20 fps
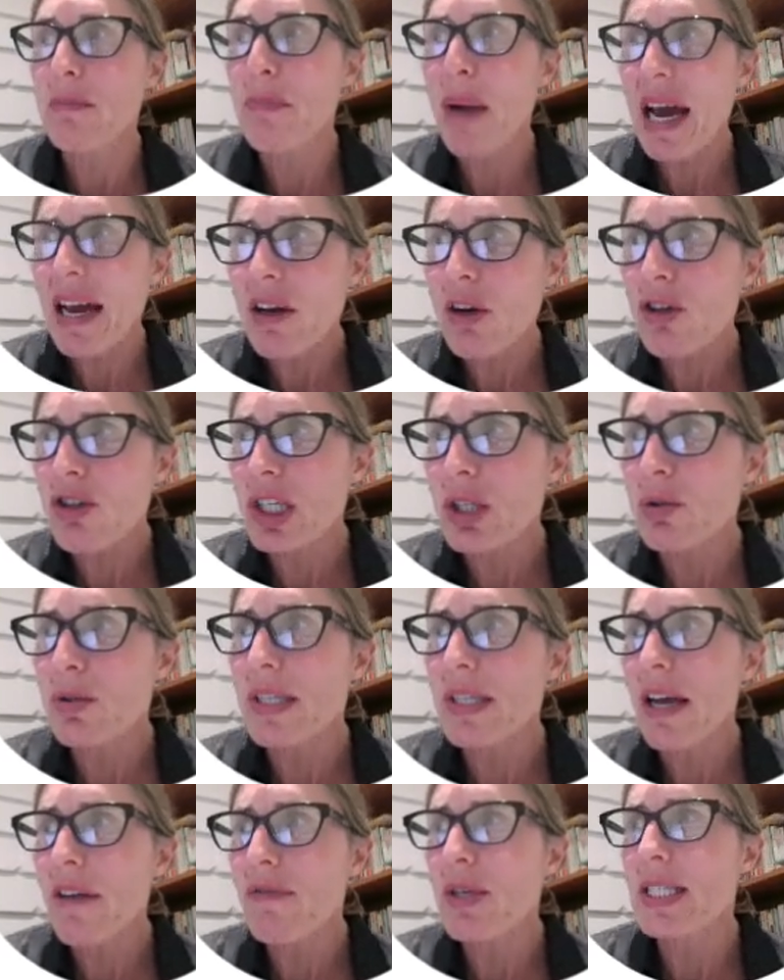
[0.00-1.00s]
biological
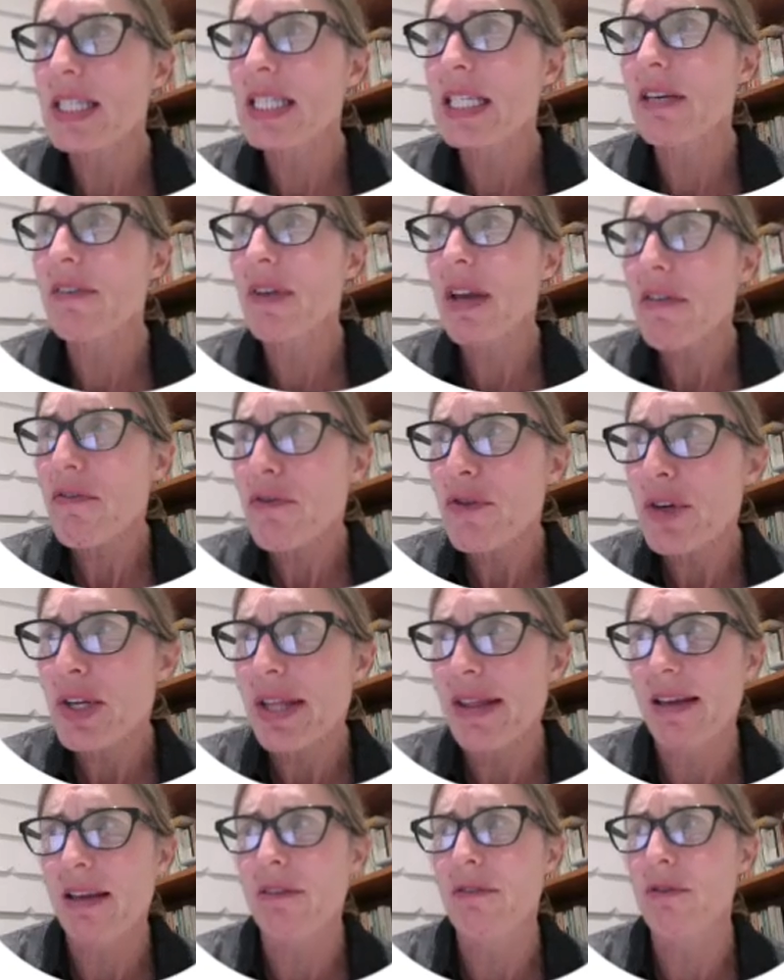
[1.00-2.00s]
diversity of
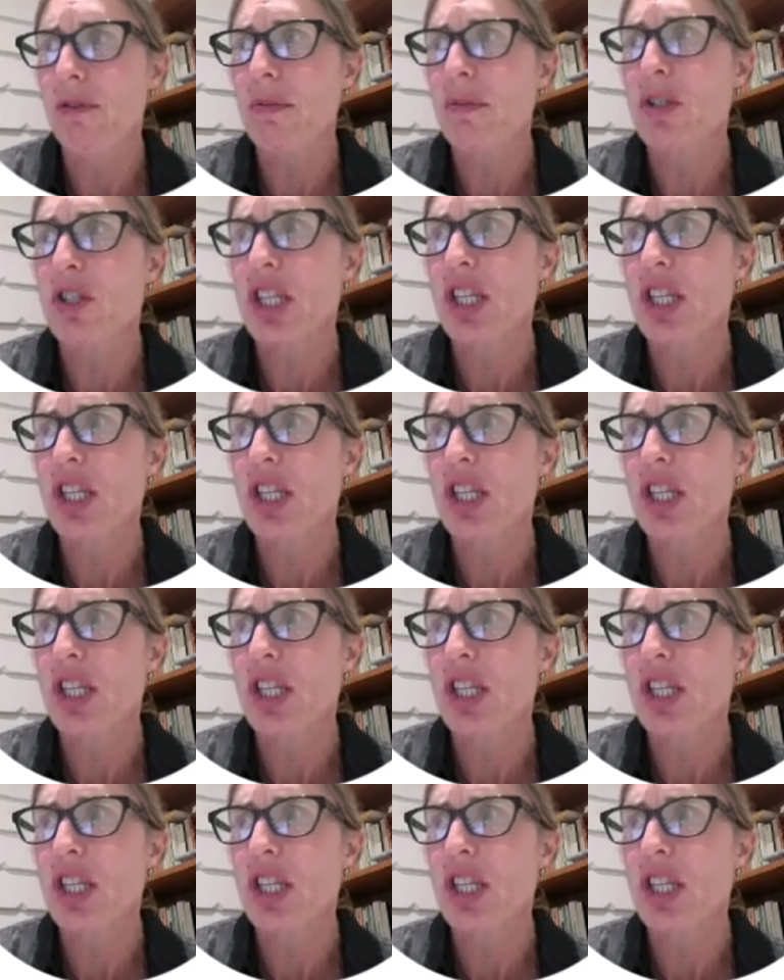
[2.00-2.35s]
everything from